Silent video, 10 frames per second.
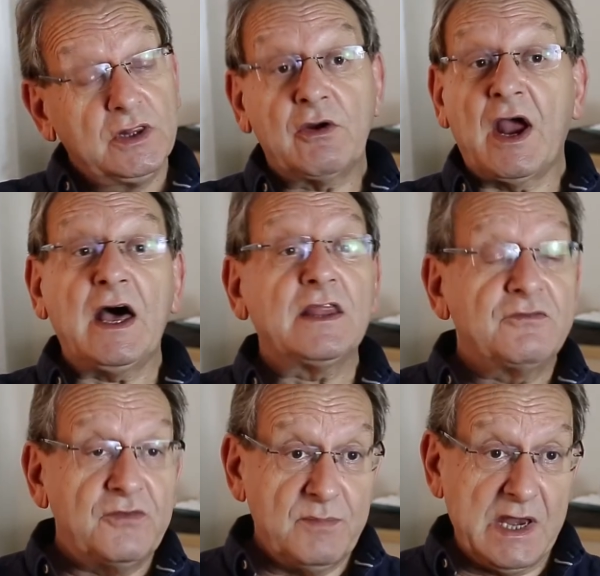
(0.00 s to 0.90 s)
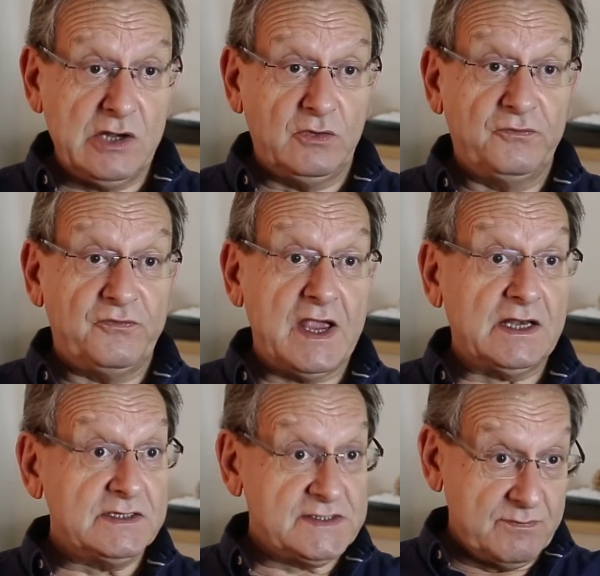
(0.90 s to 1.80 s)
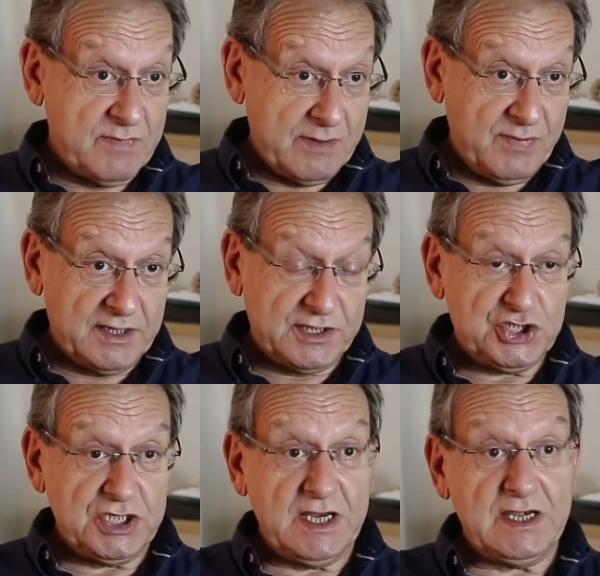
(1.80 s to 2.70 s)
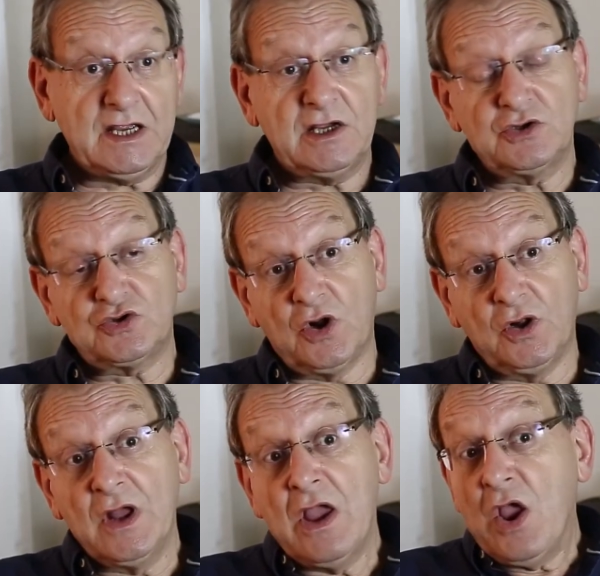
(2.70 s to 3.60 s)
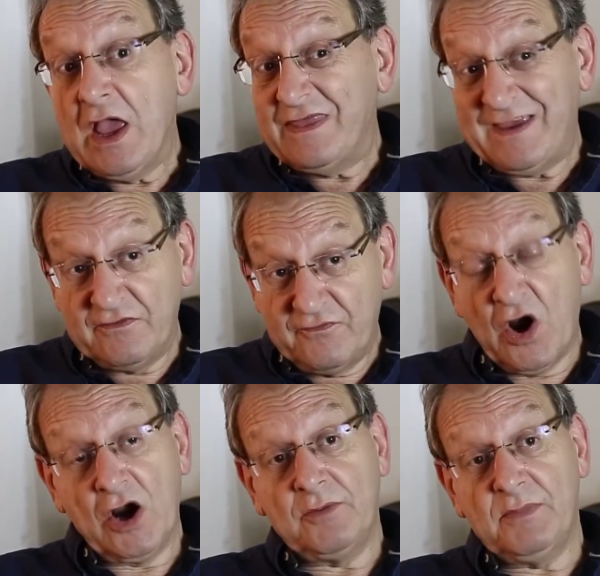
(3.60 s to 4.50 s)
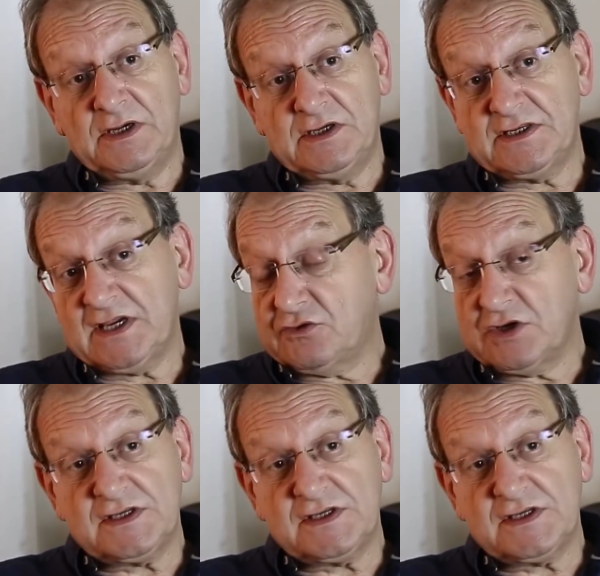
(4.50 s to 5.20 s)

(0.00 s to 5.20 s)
There are other familial factors that may be under genetic control, the environment, etc.